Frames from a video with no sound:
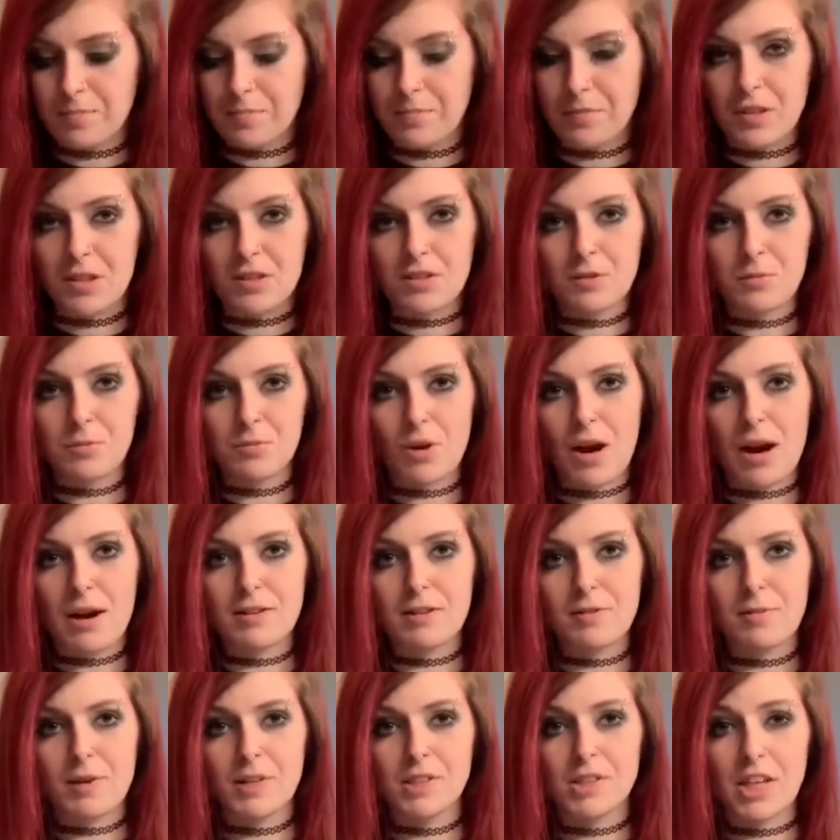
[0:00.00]
Subscribe to
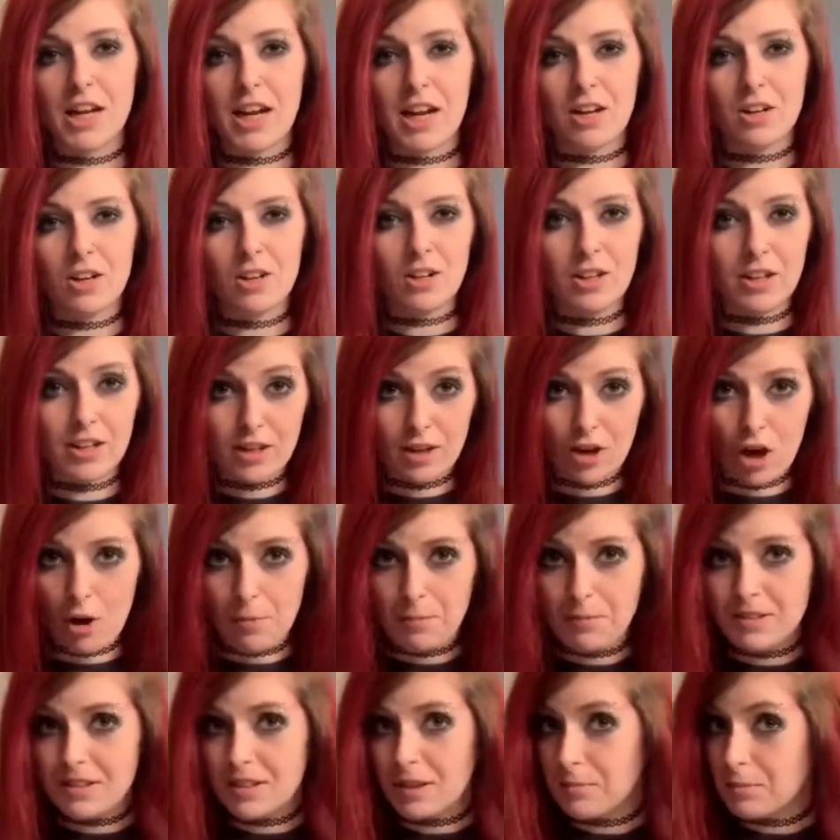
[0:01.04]
my channel and
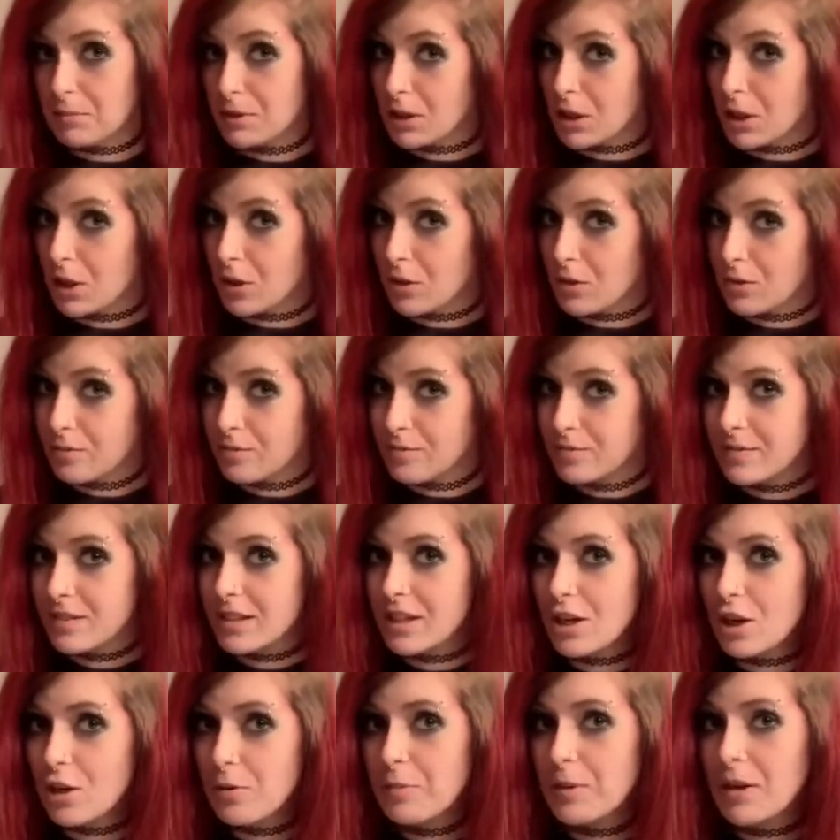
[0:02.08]
comment down below.
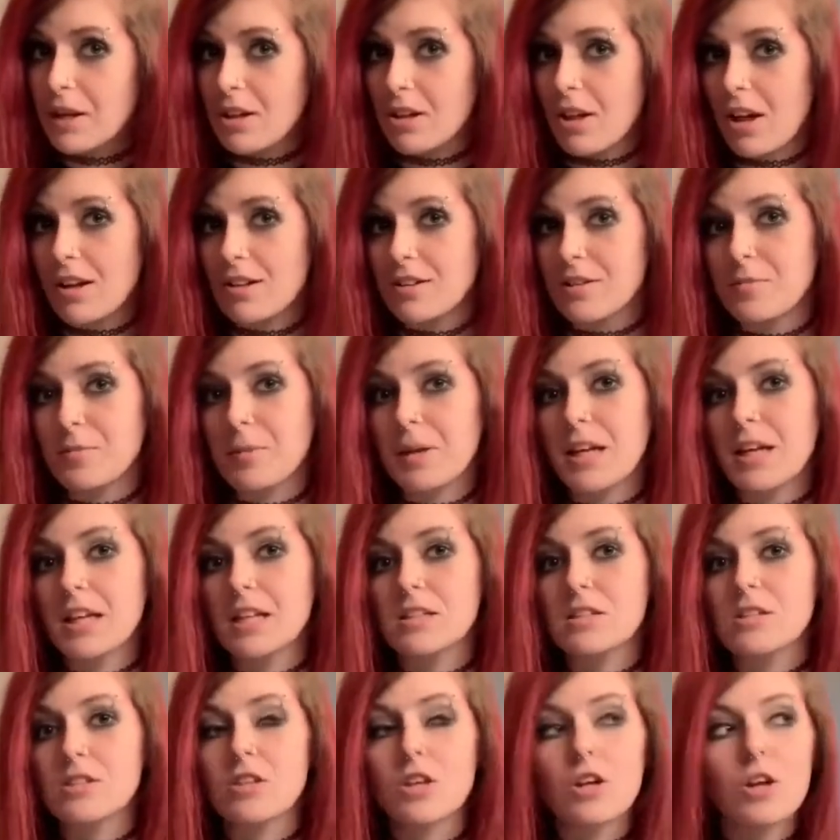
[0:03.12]
That would mean a lot to me.
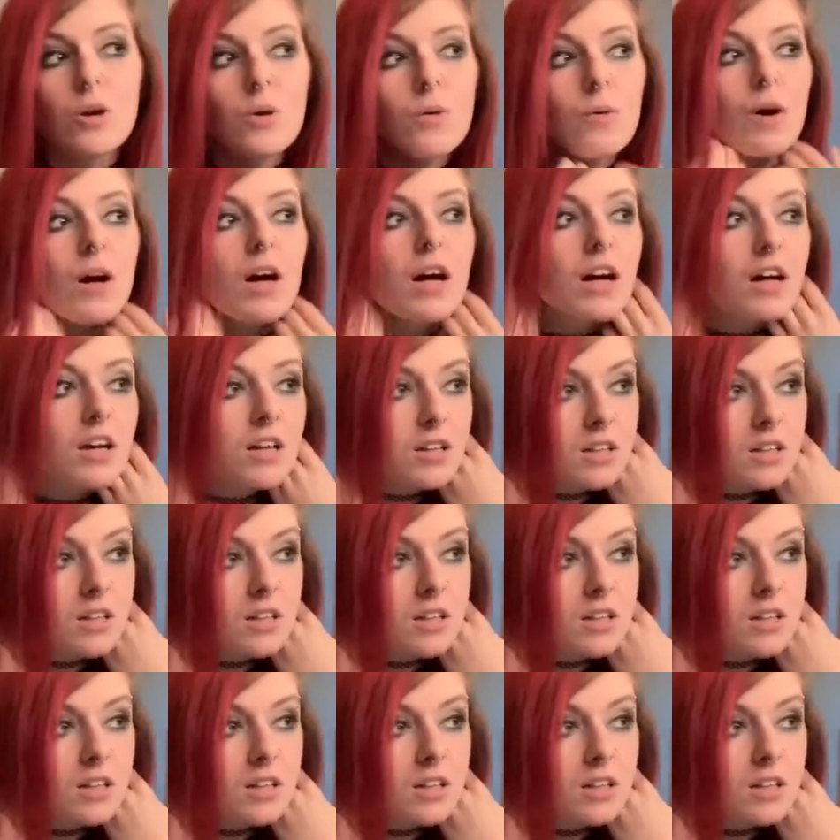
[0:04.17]
So,